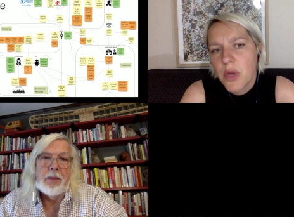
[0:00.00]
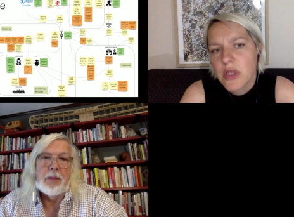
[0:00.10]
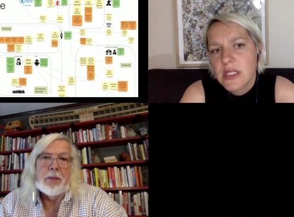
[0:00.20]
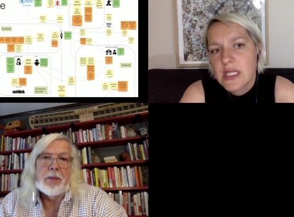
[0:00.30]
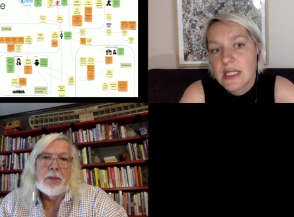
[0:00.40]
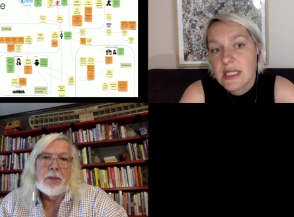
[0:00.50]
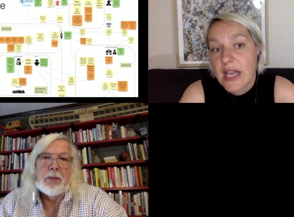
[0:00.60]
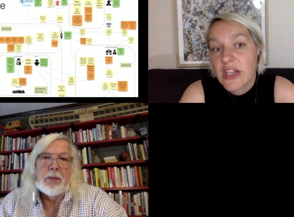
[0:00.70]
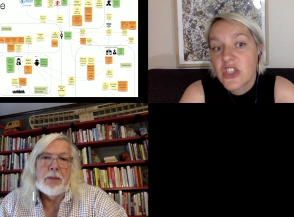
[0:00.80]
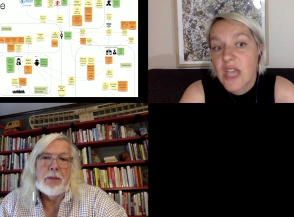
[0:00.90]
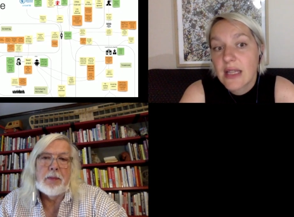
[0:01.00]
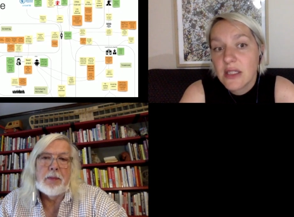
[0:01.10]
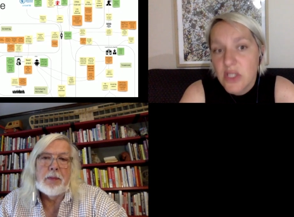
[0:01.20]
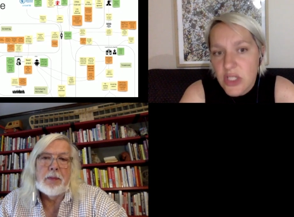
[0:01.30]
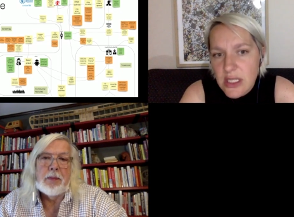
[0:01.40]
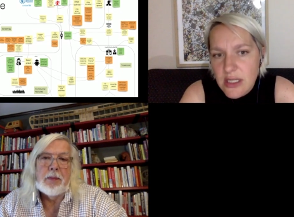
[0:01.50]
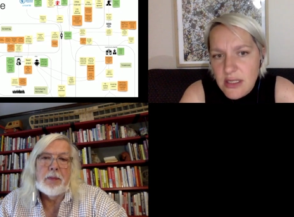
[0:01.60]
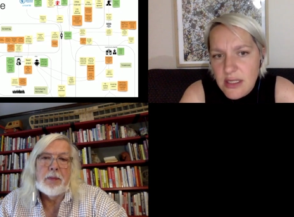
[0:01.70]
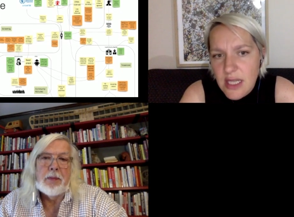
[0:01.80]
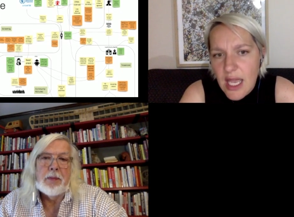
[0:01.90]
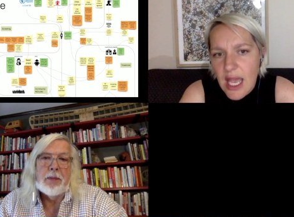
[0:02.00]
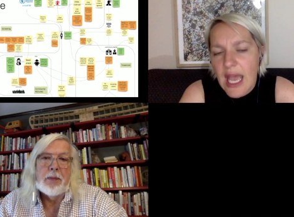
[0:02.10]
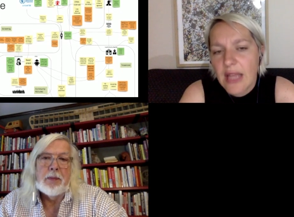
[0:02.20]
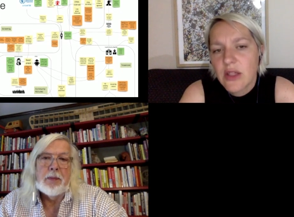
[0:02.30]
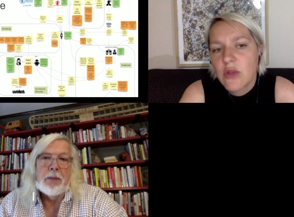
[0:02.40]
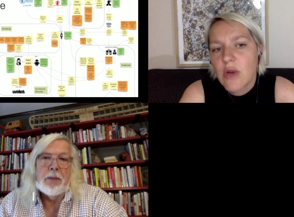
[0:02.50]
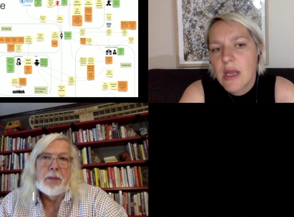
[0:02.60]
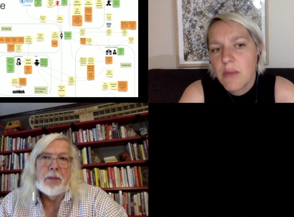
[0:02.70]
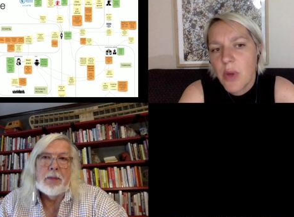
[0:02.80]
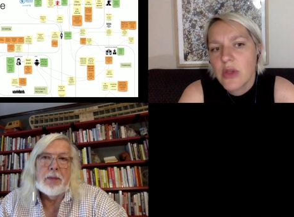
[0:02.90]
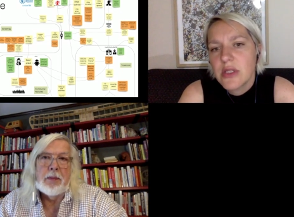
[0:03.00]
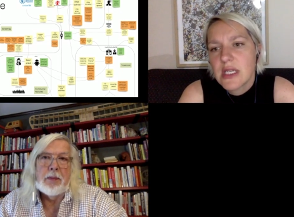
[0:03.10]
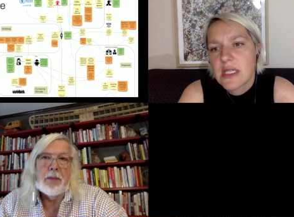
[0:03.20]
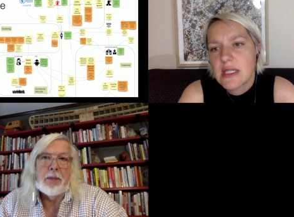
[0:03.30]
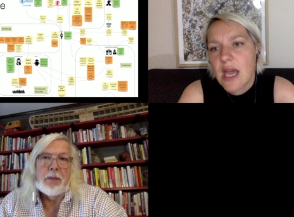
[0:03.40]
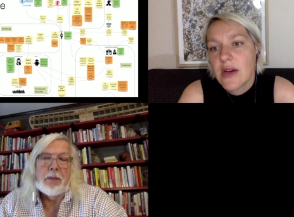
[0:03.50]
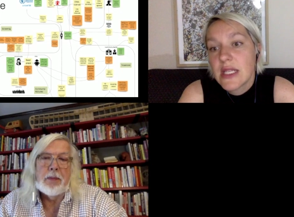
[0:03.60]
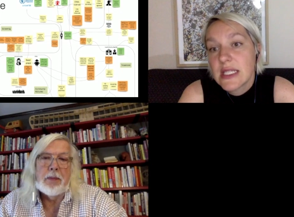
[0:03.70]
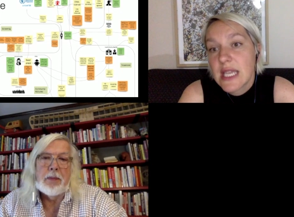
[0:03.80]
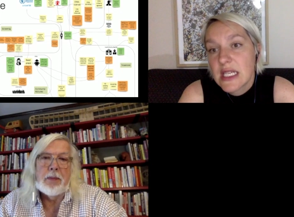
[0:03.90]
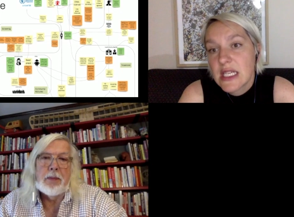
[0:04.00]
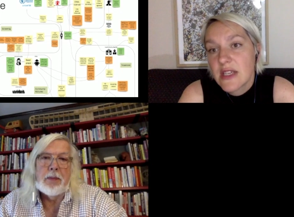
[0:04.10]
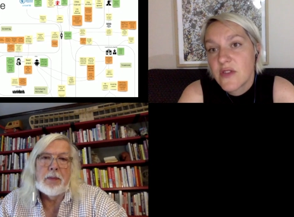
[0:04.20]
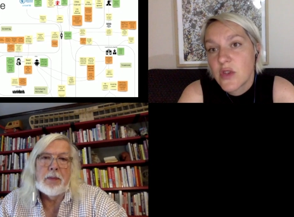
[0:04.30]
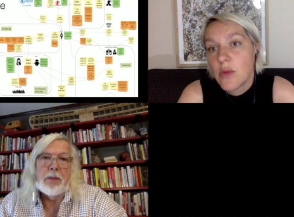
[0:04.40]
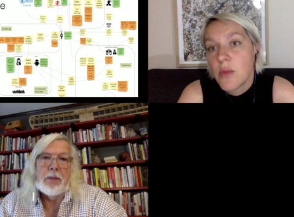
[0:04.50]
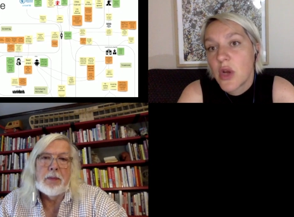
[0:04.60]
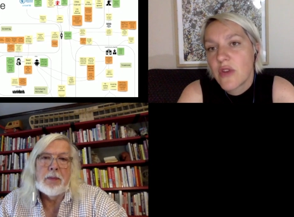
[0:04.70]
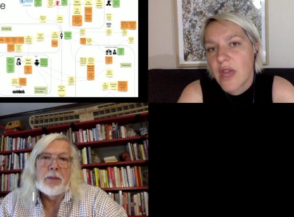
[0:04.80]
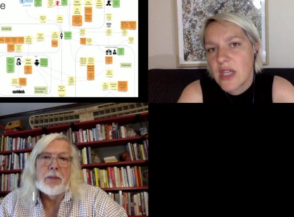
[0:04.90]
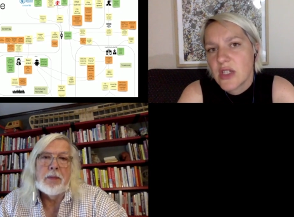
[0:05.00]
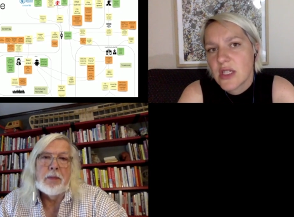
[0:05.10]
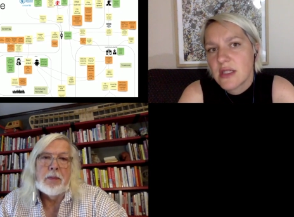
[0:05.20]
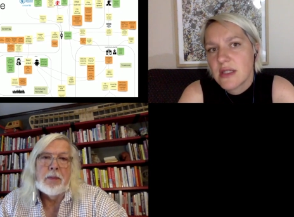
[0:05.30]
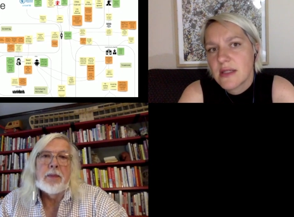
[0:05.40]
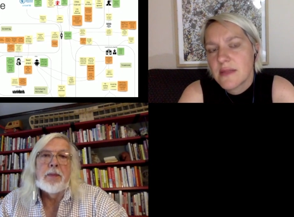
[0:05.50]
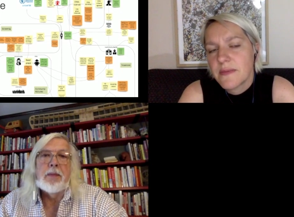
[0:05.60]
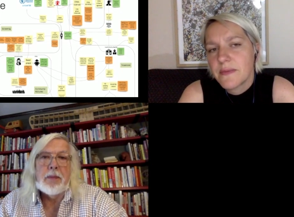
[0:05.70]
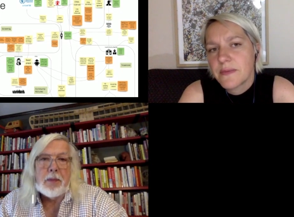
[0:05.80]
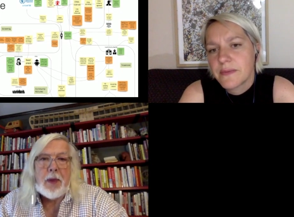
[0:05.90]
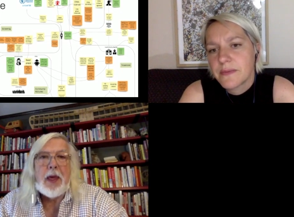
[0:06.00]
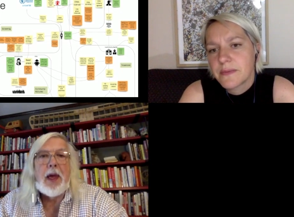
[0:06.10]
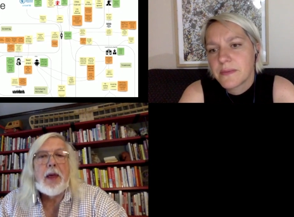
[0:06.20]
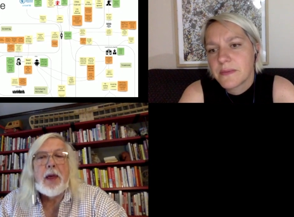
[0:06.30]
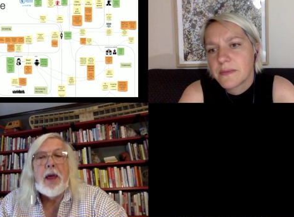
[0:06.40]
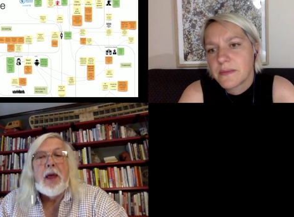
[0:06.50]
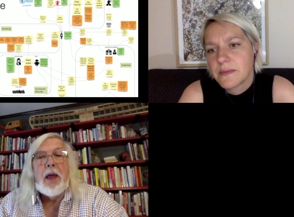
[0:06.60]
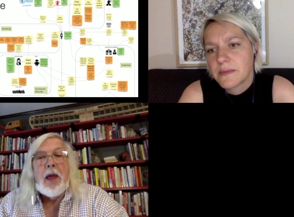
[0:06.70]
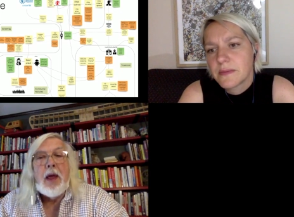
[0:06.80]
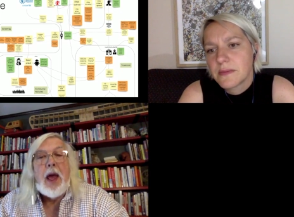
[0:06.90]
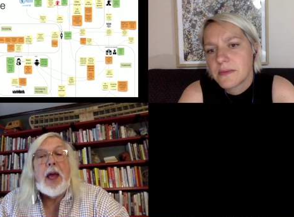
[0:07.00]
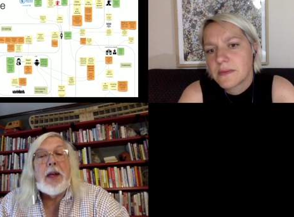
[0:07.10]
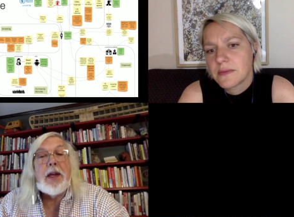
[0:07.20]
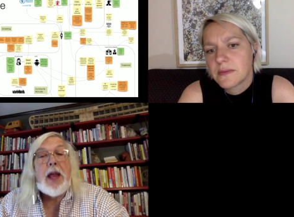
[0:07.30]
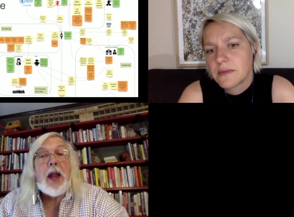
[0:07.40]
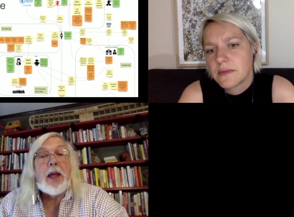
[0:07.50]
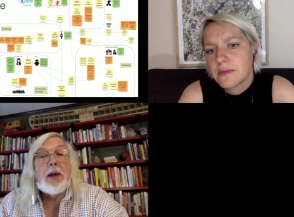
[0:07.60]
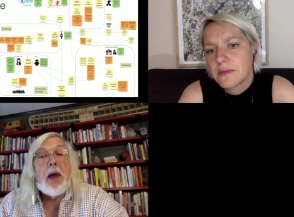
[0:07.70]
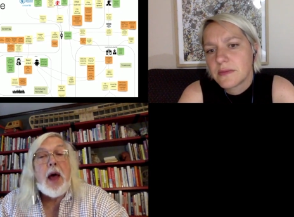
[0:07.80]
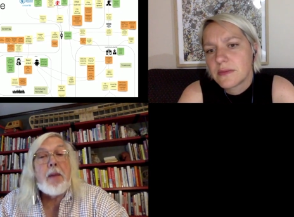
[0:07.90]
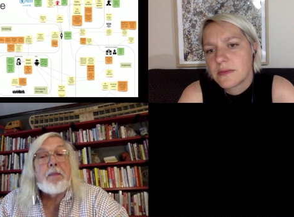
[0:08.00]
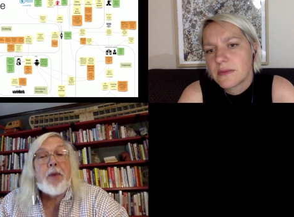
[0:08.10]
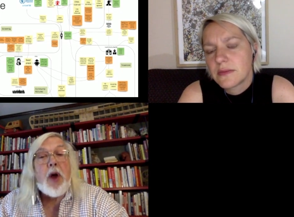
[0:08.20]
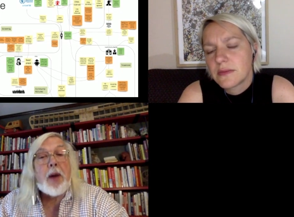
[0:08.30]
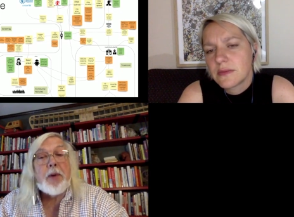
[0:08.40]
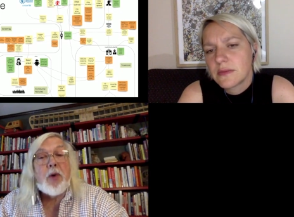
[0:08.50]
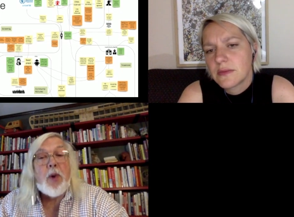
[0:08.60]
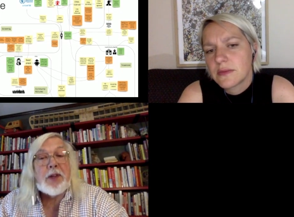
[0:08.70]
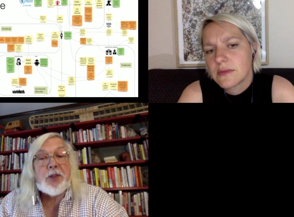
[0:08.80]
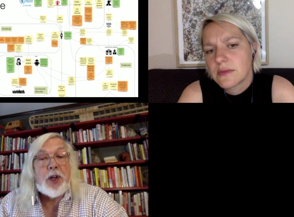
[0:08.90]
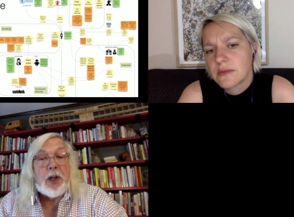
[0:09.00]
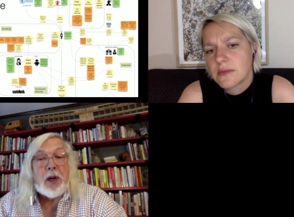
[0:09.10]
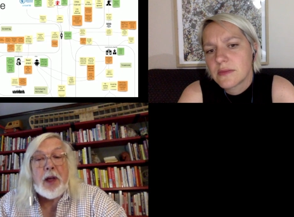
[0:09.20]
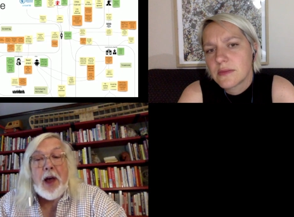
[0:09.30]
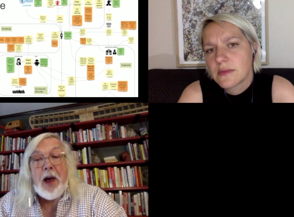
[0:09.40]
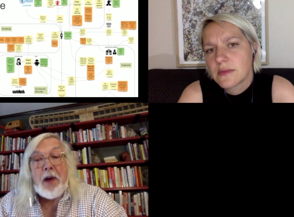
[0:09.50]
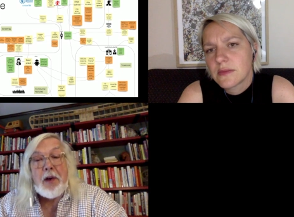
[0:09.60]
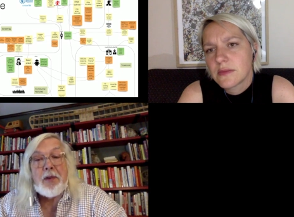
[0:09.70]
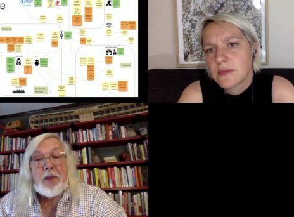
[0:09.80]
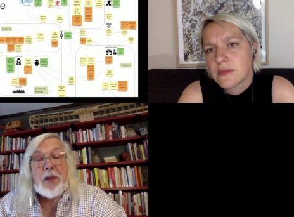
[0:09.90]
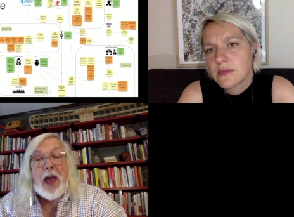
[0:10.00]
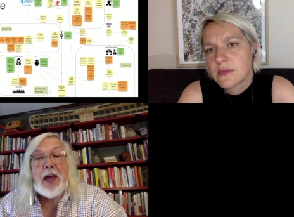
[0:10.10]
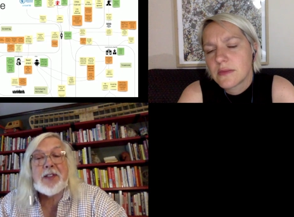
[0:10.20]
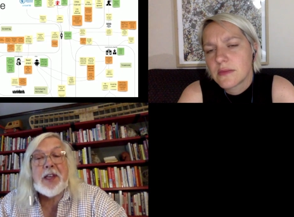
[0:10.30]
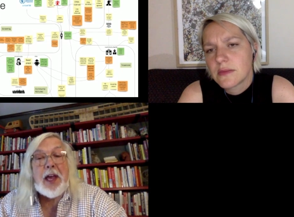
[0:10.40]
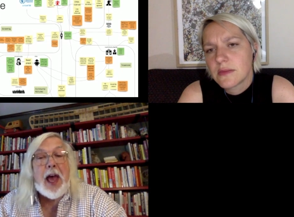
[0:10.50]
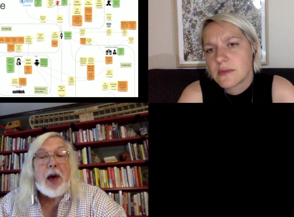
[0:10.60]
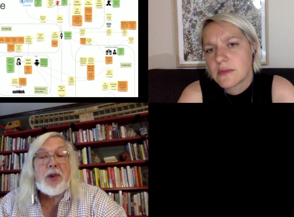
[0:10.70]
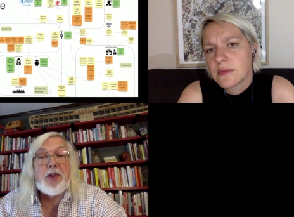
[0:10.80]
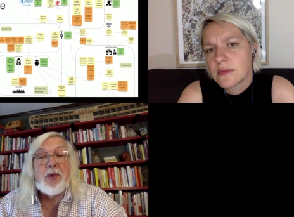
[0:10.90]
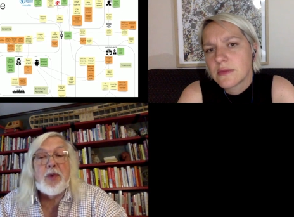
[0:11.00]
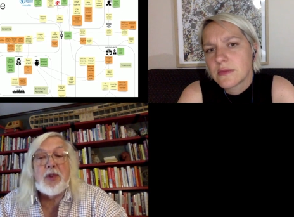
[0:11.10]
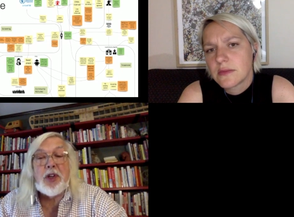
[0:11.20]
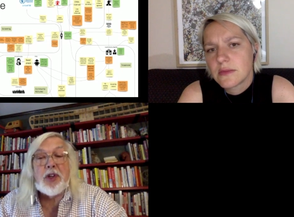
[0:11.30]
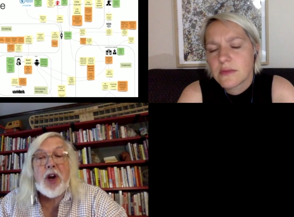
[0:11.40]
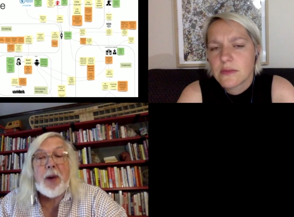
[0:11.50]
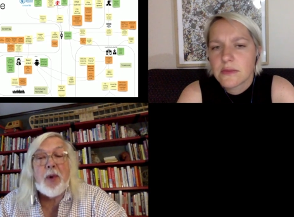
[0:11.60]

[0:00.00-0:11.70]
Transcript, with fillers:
Speaker 1: post-its are challenges and the green post-its are incentives or motivations.
Speaker 2: Okay. Hey, Nella um, brought up a question uh, asking, how do you determine